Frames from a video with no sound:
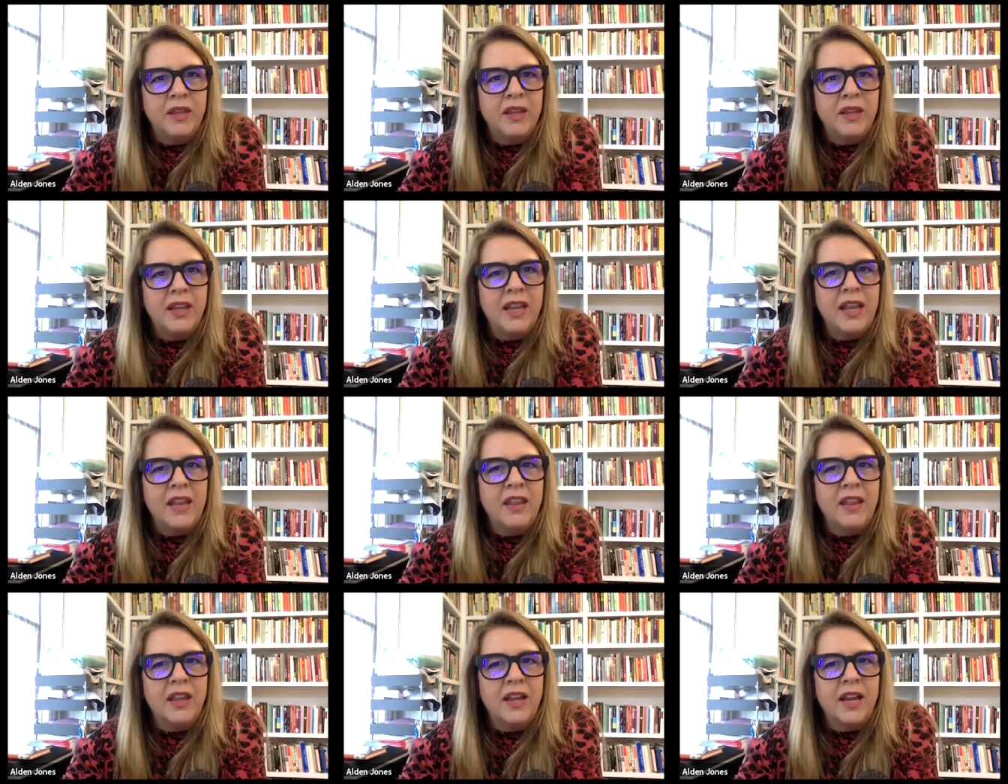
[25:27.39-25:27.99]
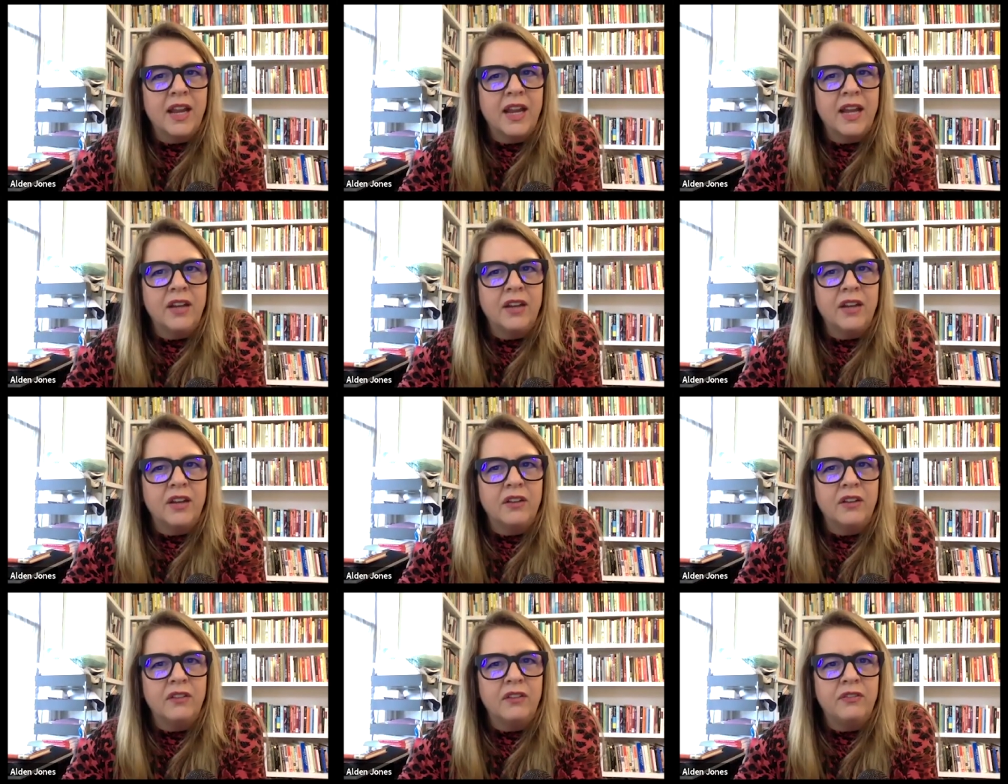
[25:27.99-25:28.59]
in the kind
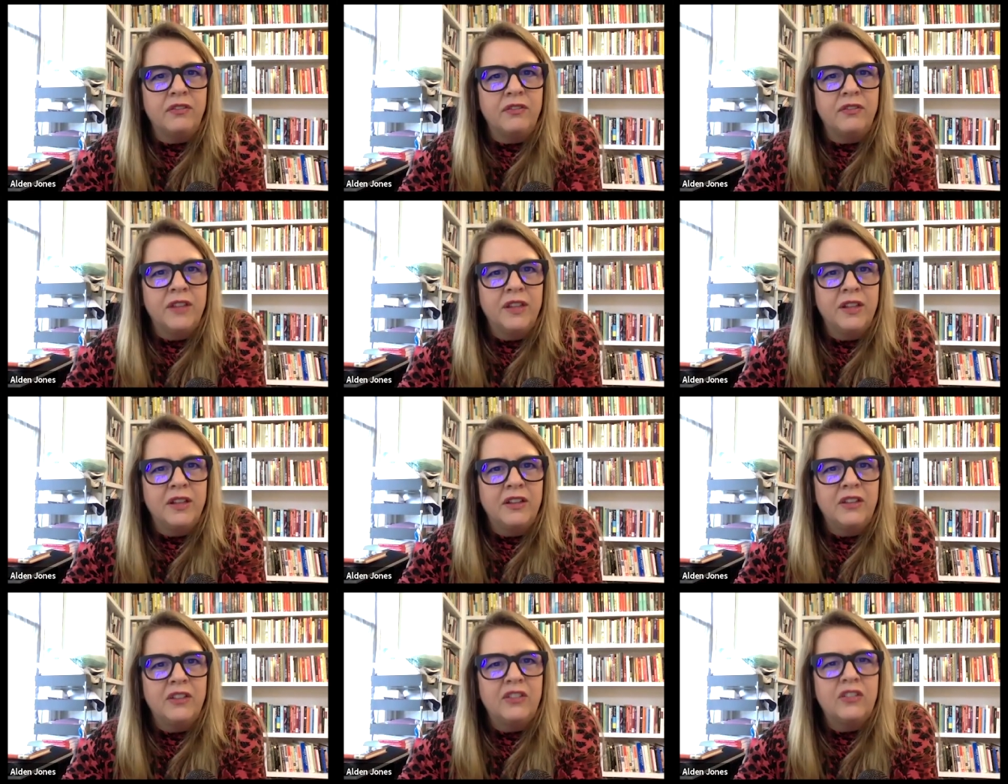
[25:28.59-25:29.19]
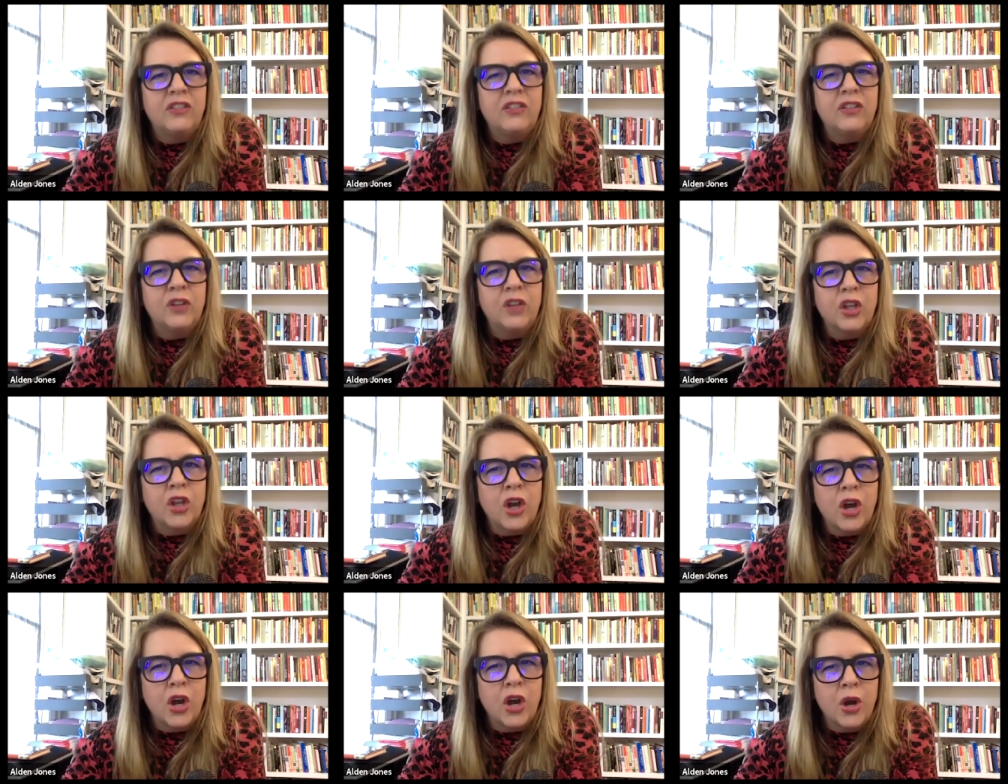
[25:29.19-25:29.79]
of
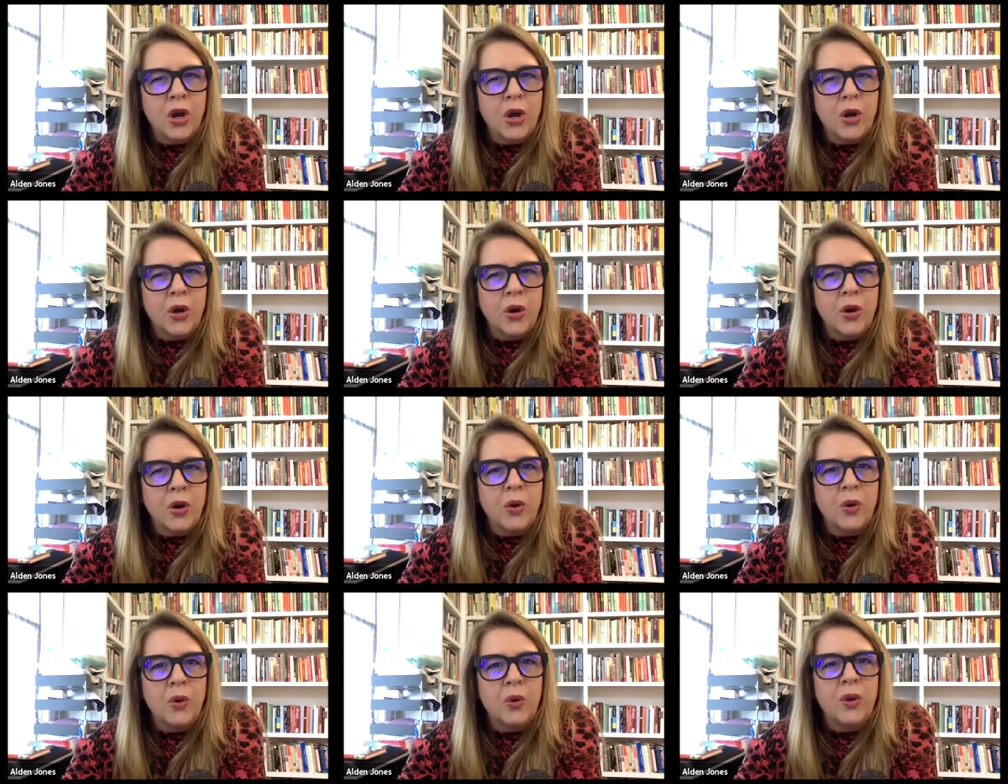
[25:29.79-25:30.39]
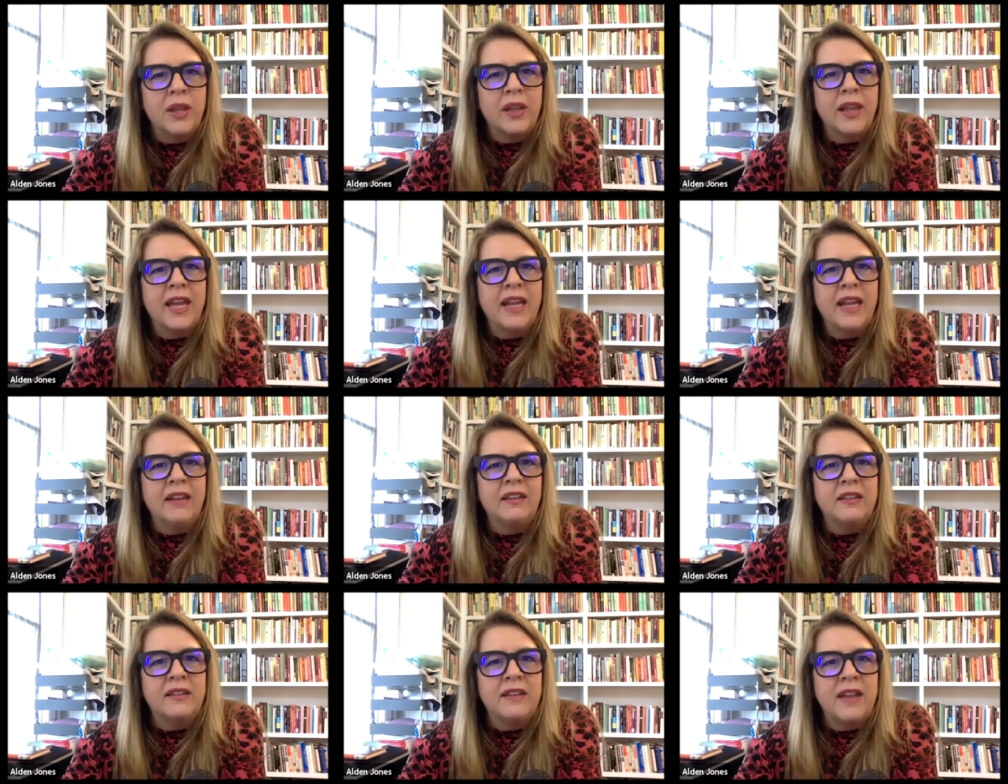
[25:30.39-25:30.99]
slow like
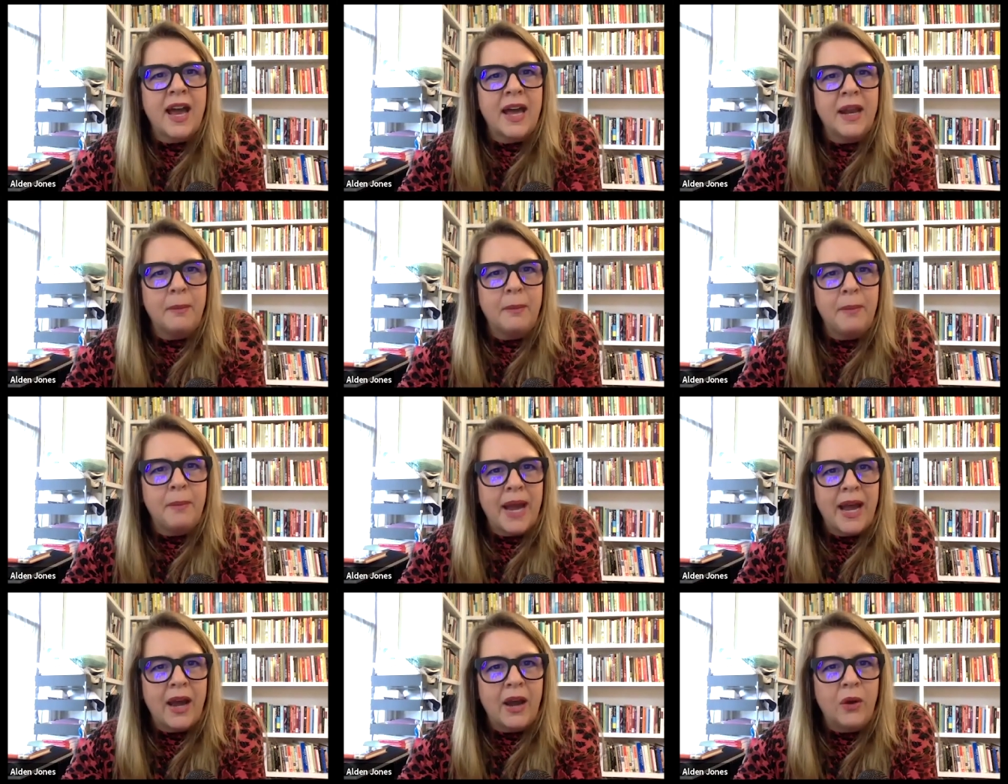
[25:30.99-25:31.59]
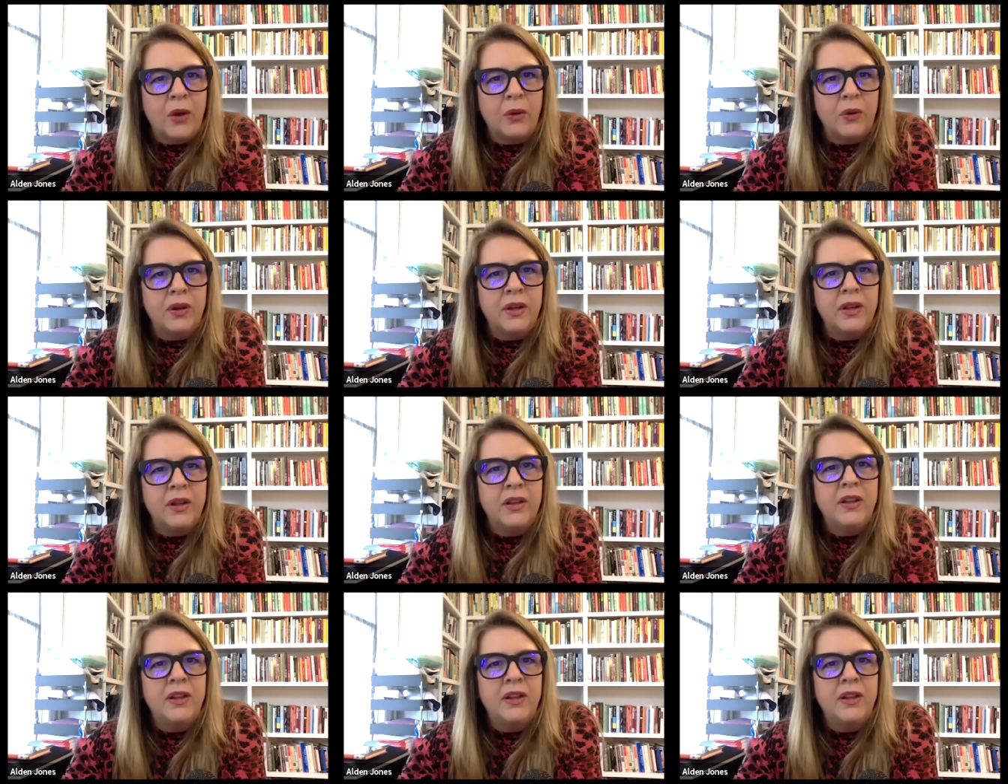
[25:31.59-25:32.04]
it's not about